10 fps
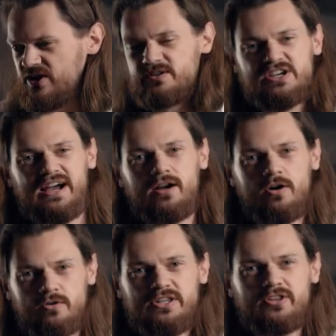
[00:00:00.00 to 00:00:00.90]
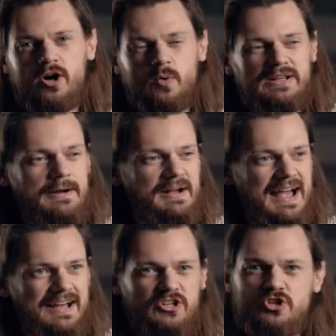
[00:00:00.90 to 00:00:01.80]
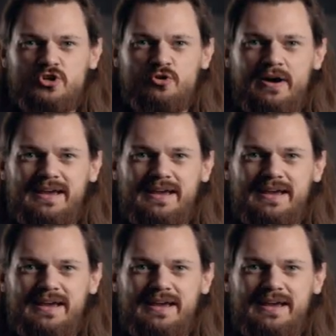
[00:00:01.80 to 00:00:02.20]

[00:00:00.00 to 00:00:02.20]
which I only know when I'm at a shoot,